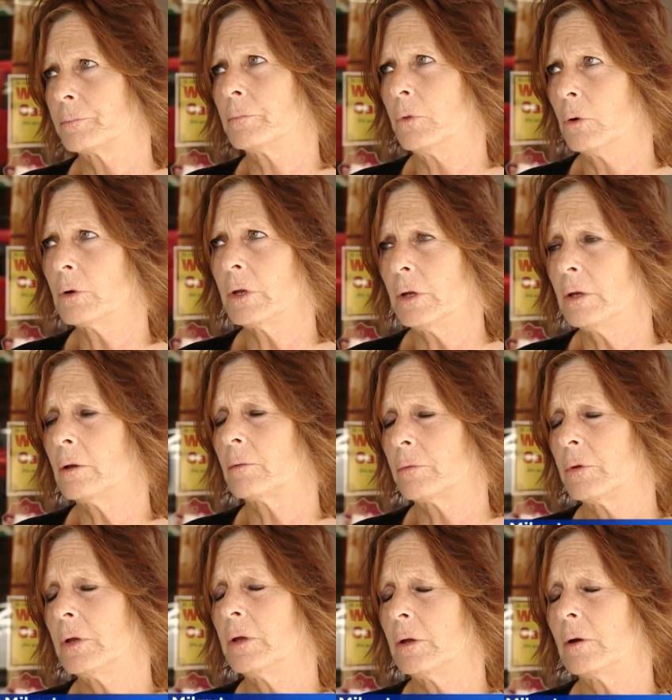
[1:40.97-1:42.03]
looking at
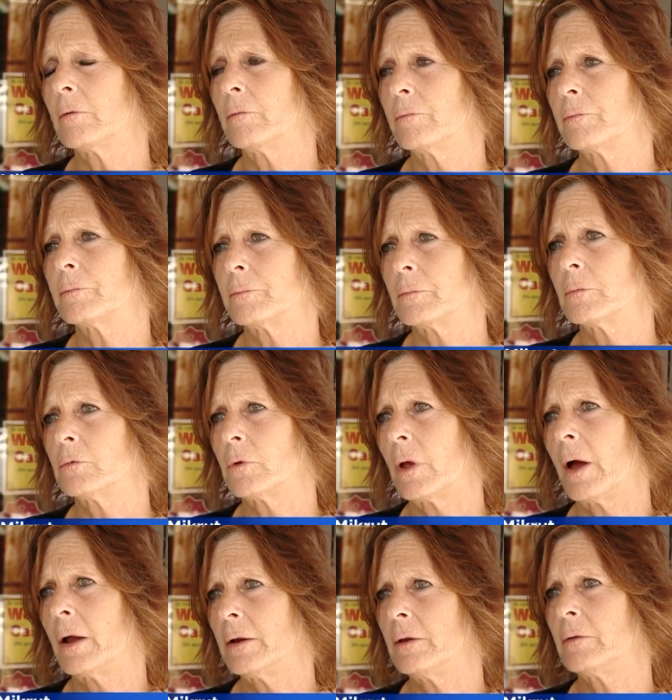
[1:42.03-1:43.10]
thinking of
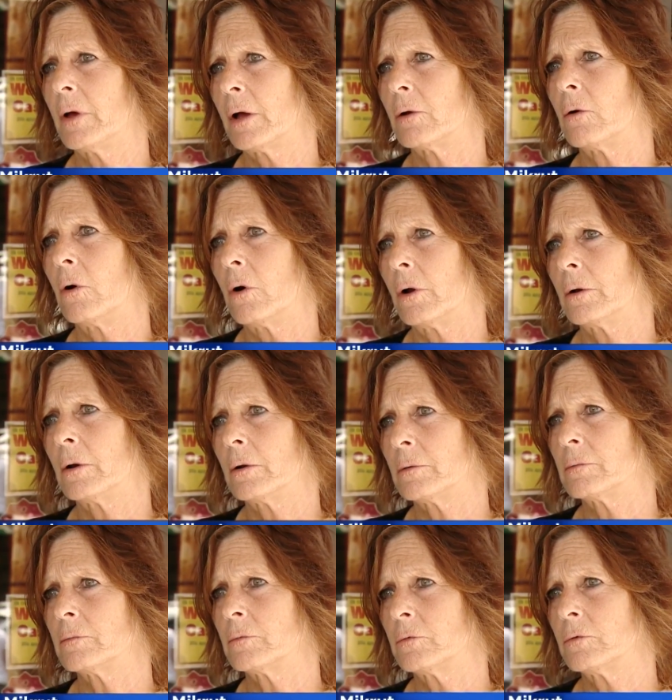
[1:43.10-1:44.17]
adding that on
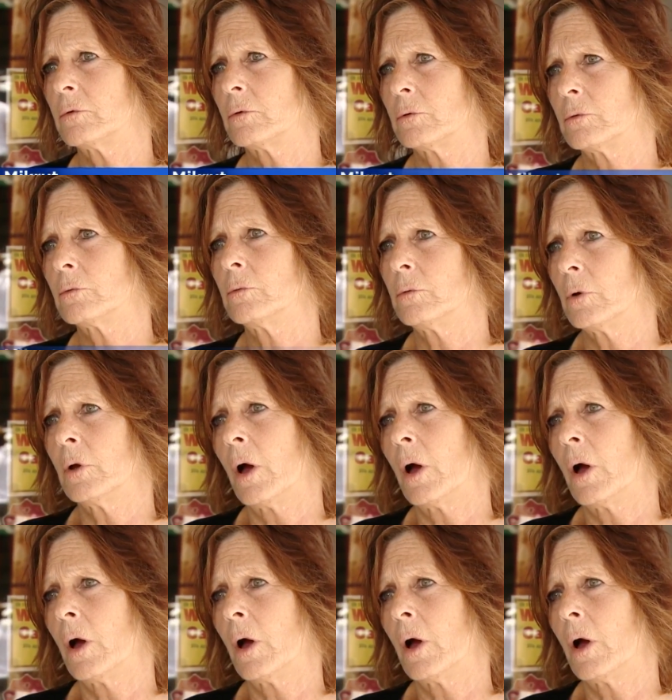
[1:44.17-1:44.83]
to.